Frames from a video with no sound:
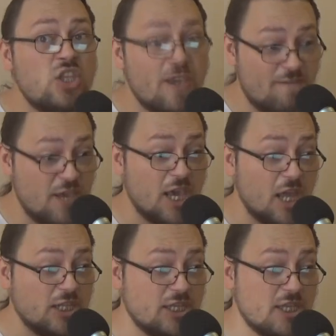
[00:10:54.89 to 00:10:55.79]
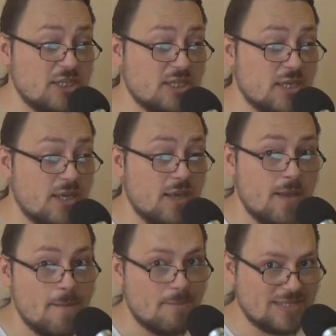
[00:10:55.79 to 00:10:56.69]
difficulties.
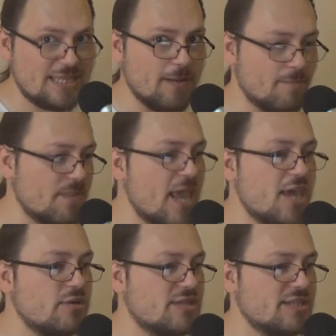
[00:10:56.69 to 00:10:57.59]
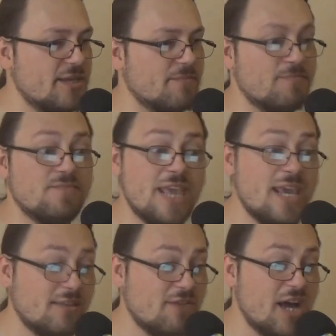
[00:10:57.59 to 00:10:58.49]
But still, here's a tip.
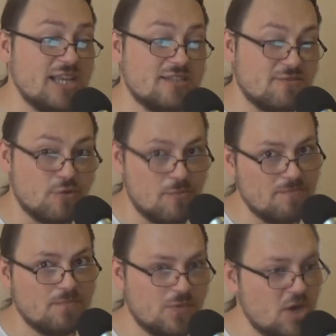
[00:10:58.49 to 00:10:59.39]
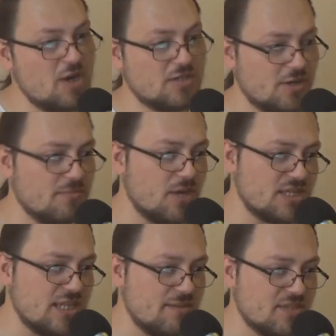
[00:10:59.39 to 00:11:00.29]
Take advice from Tartar
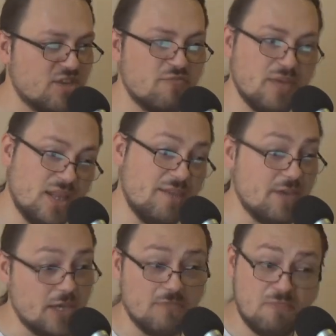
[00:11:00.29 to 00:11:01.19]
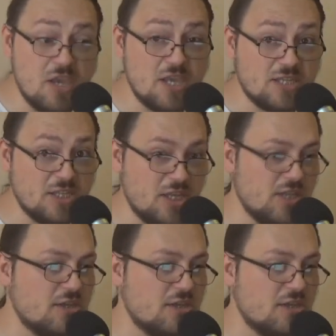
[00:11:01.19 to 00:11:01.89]
Muslims who've been living in peace in the